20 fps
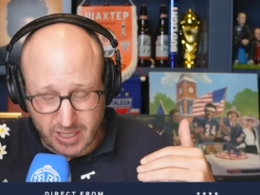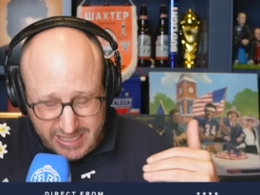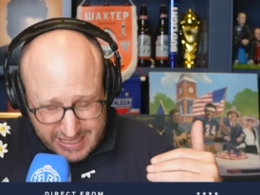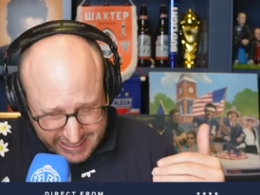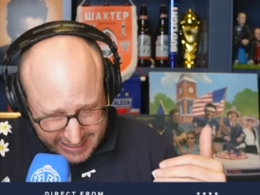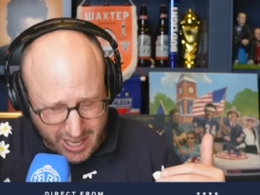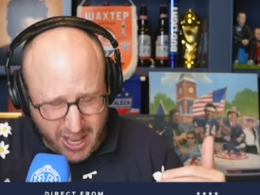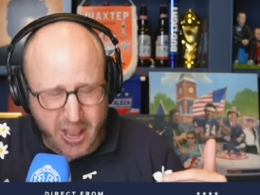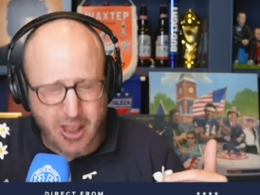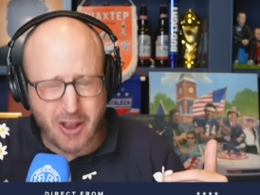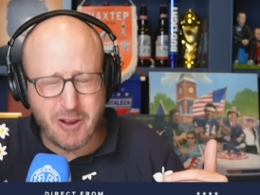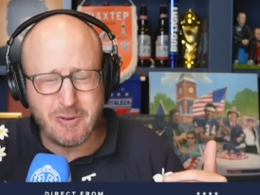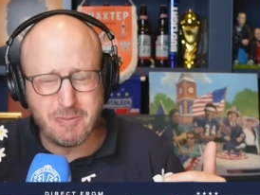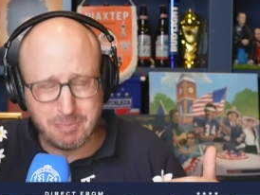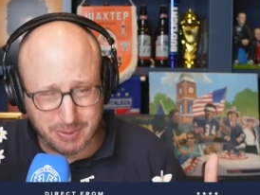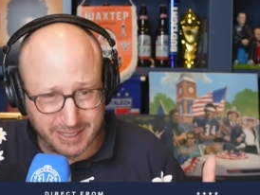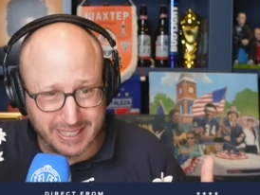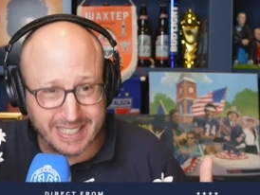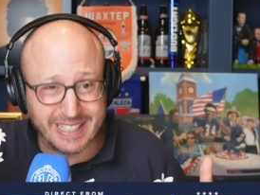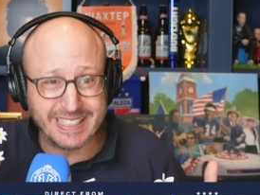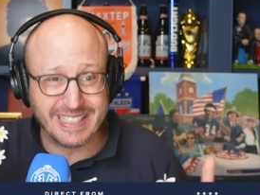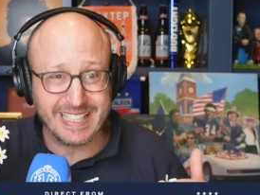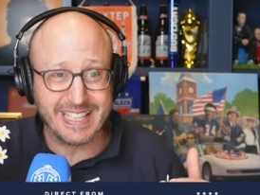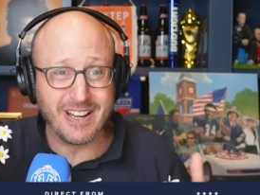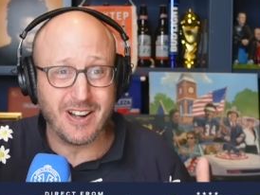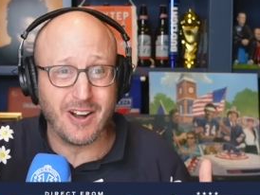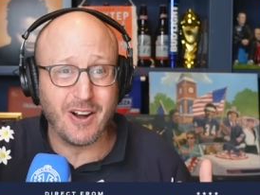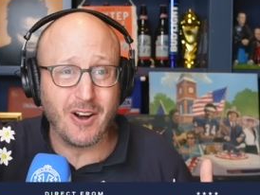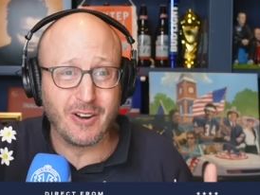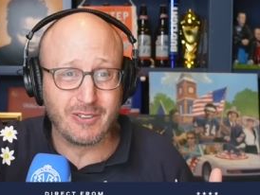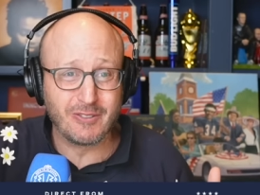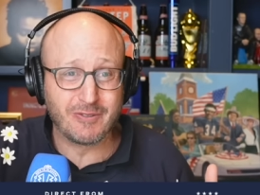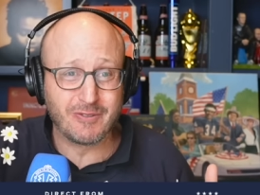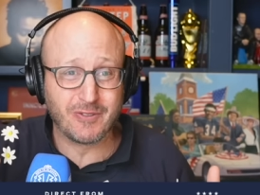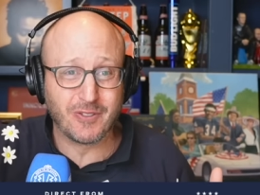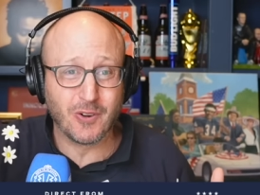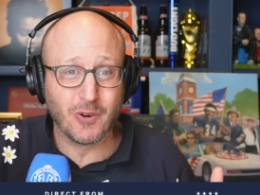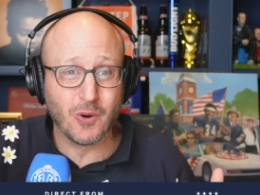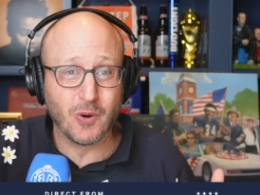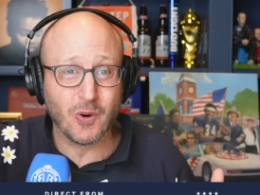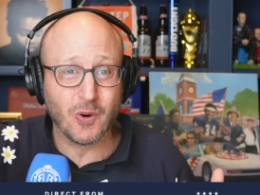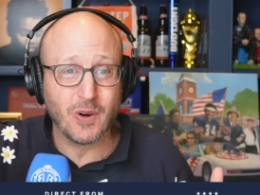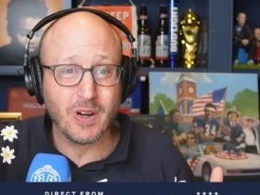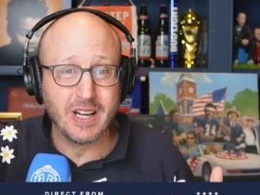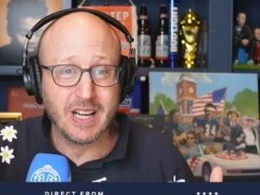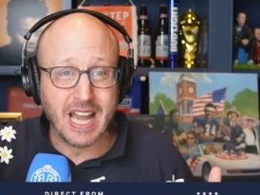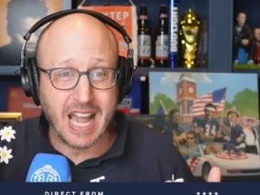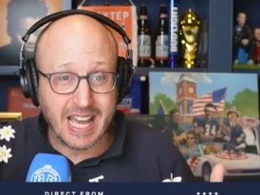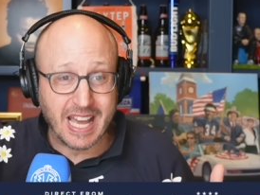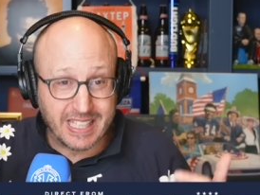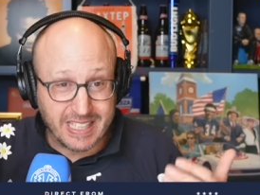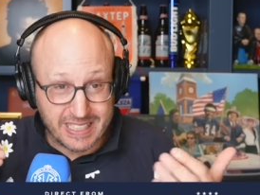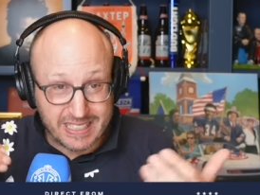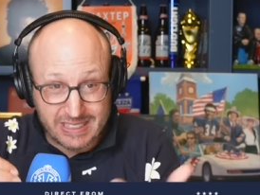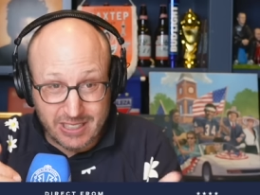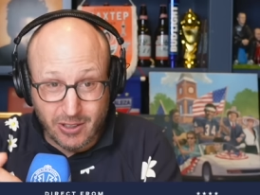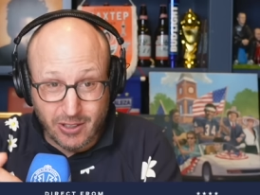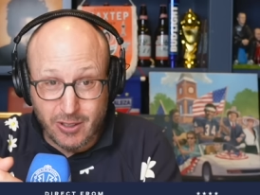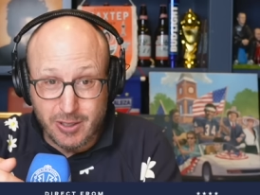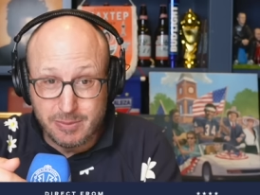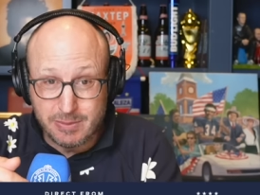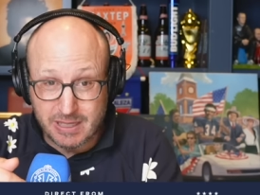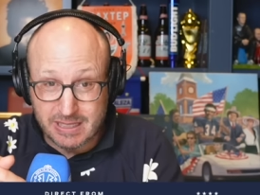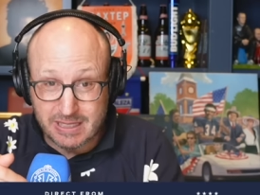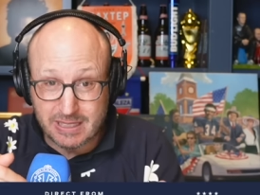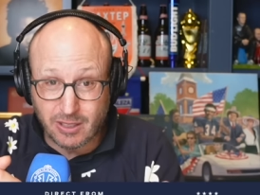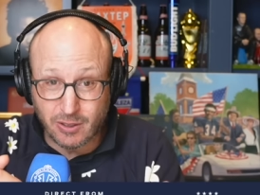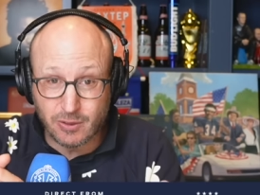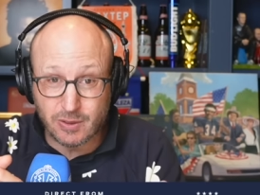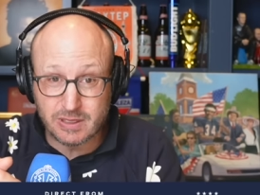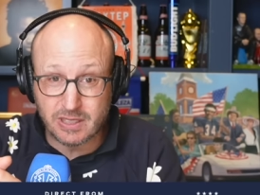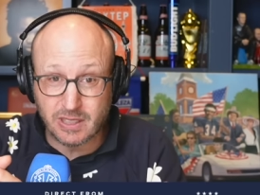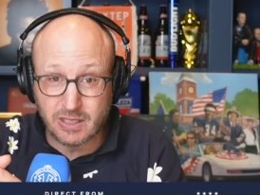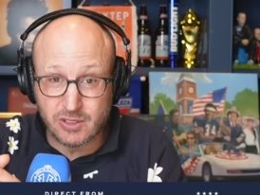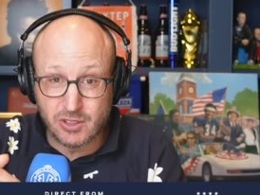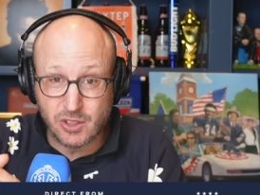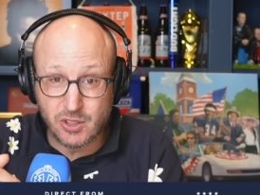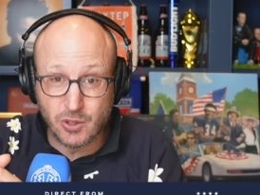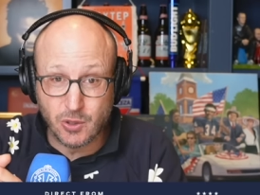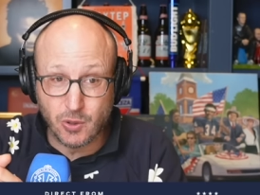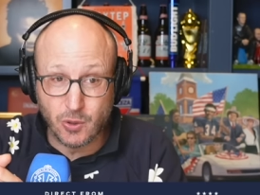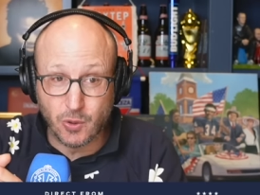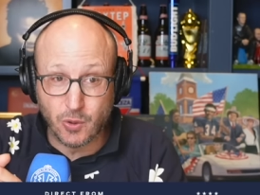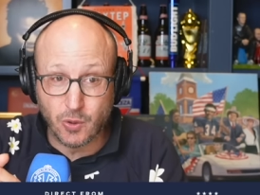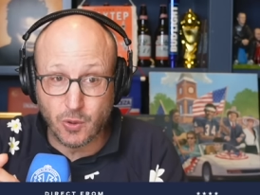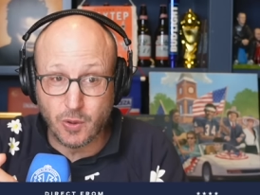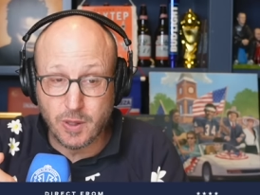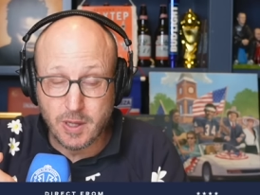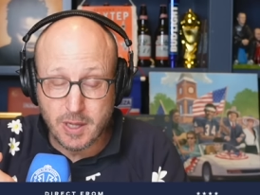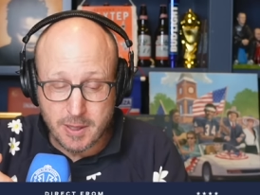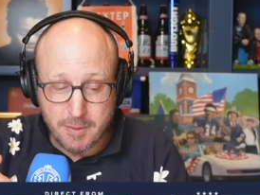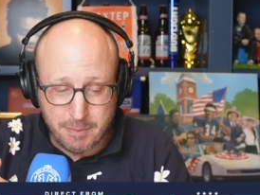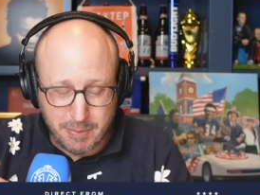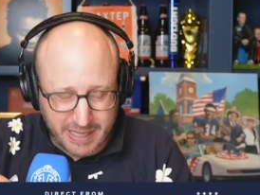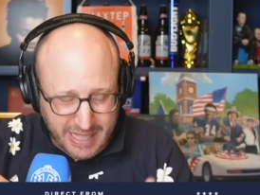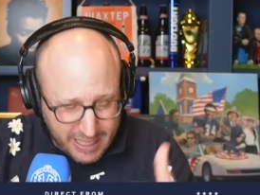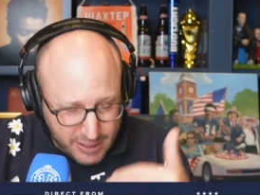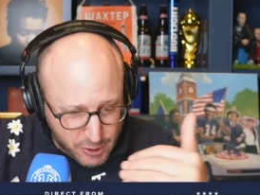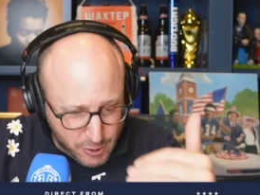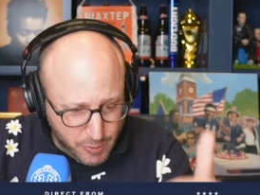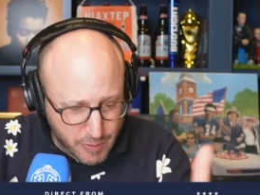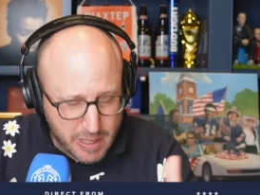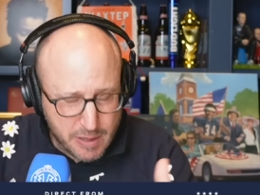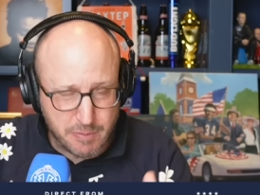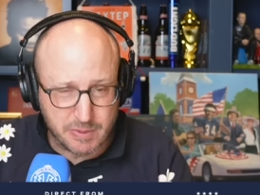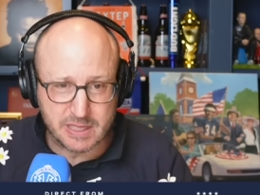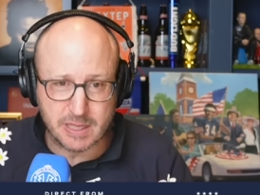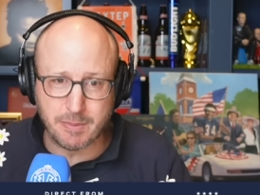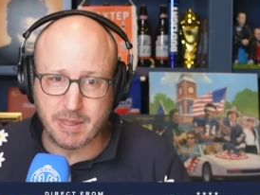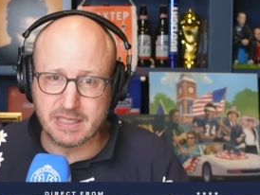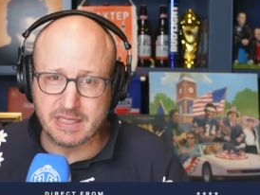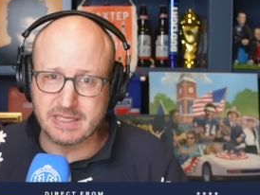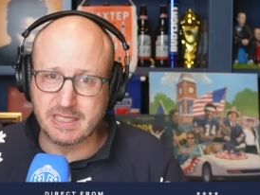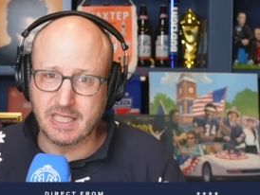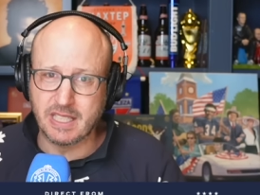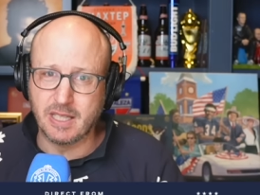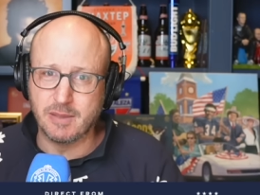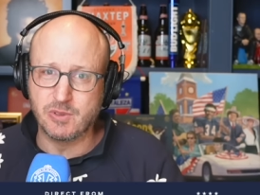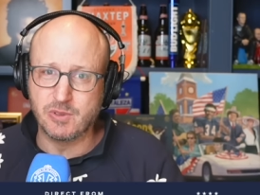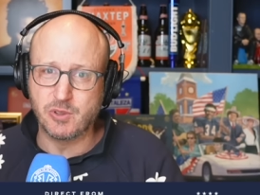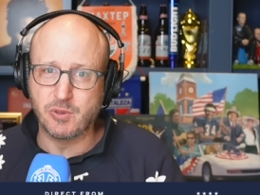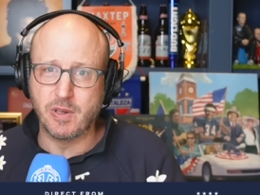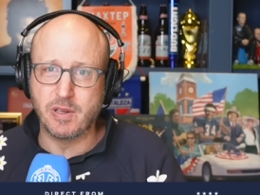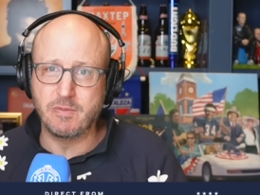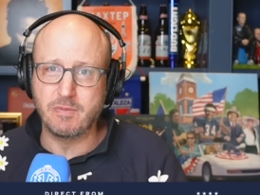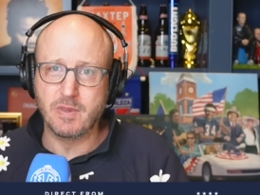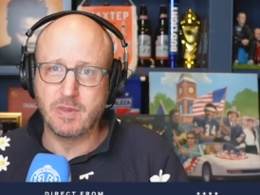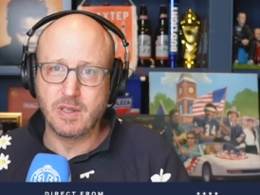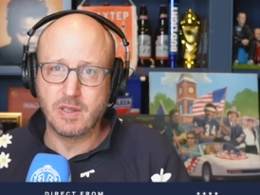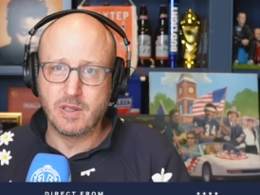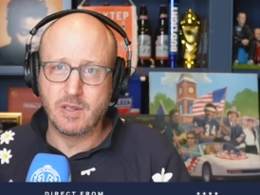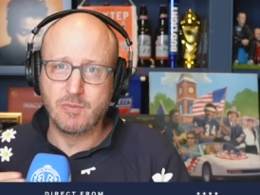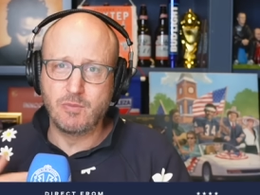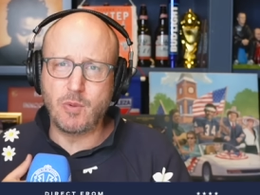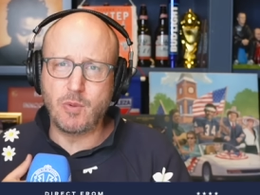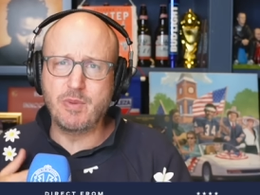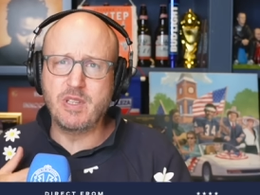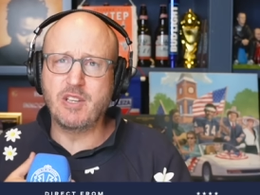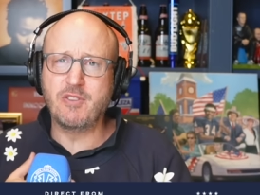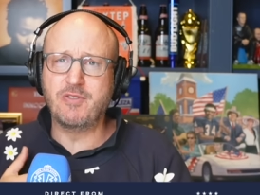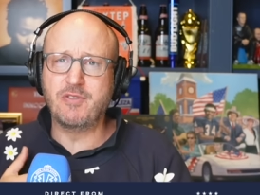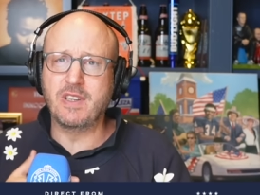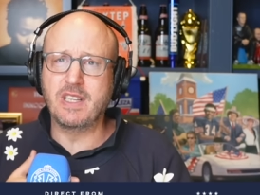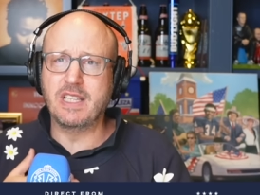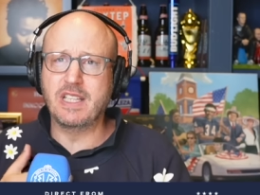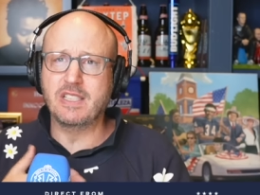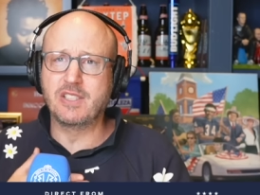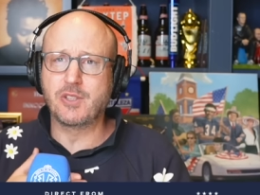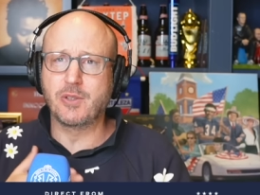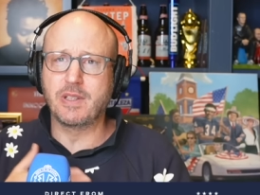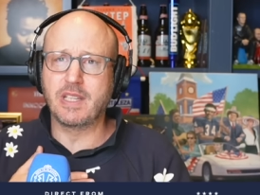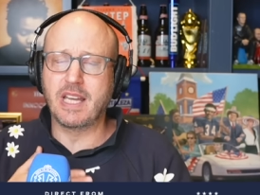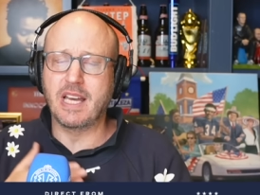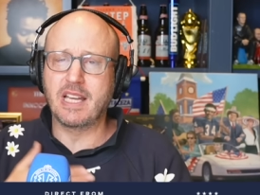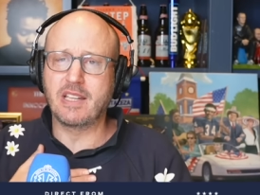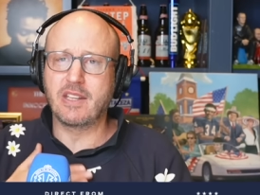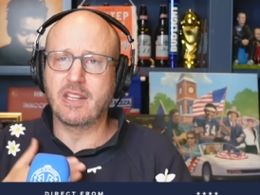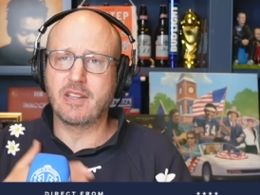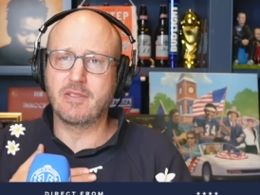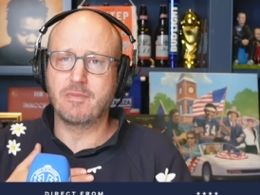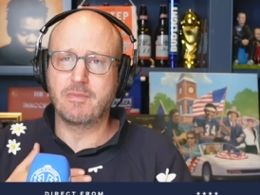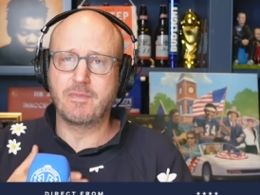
so bloody hard for and at times has looked unsure, but that dream was about to come true? Yeah. What were you feeling during that anthem?